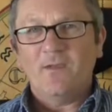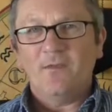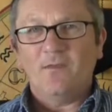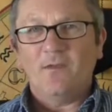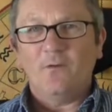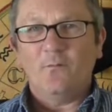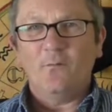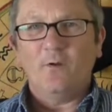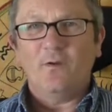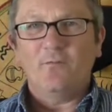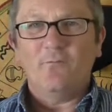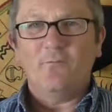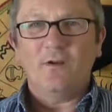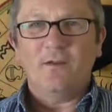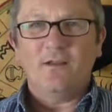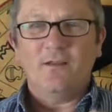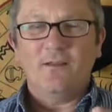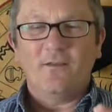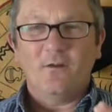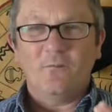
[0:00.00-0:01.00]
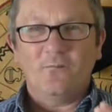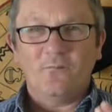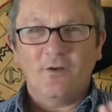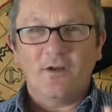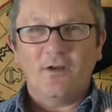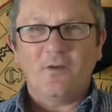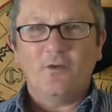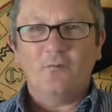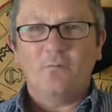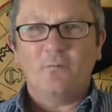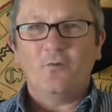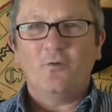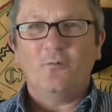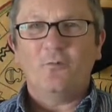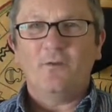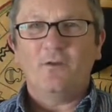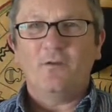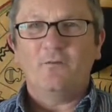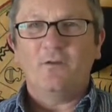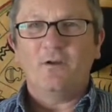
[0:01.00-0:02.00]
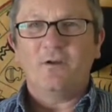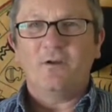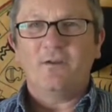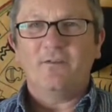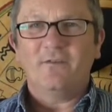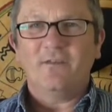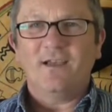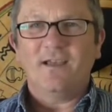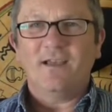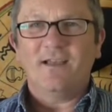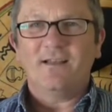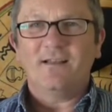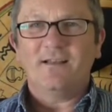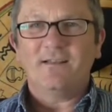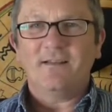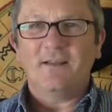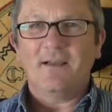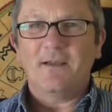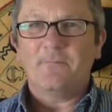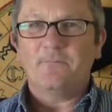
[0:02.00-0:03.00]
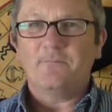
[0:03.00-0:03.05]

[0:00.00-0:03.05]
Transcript: that I'm really on board with you guys and